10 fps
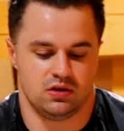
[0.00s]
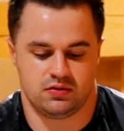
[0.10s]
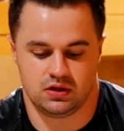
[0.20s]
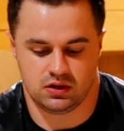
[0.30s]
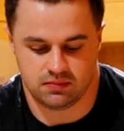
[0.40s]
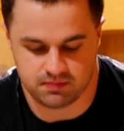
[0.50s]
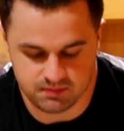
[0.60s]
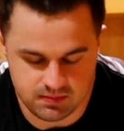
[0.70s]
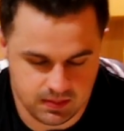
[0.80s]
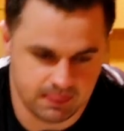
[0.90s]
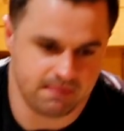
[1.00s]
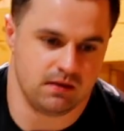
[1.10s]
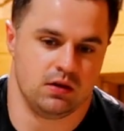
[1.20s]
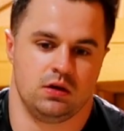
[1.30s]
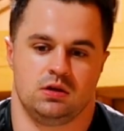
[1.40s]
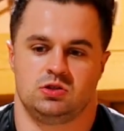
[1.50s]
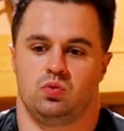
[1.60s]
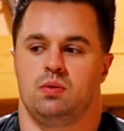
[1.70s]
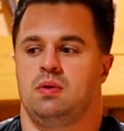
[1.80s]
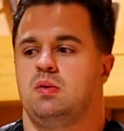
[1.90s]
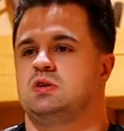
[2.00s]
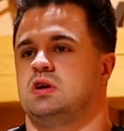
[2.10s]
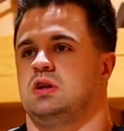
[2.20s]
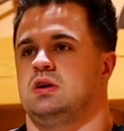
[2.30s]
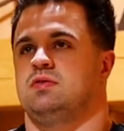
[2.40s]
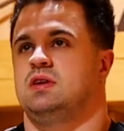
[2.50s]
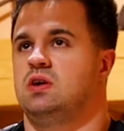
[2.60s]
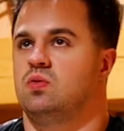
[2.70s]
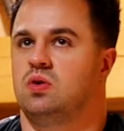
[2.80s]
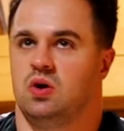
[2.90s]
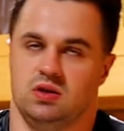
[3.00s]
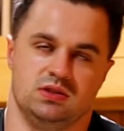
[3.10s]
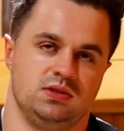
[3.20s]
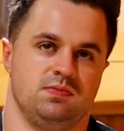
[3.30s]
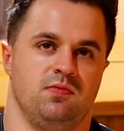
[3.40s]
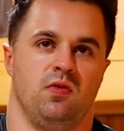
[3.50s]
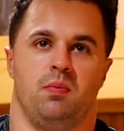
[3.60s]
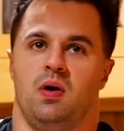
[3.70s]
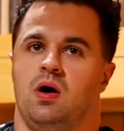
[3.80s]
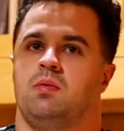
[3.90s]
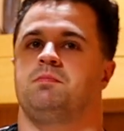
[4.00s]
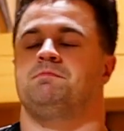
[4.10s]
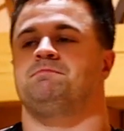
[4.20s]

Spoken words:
lifting? So what made me start lifting was football.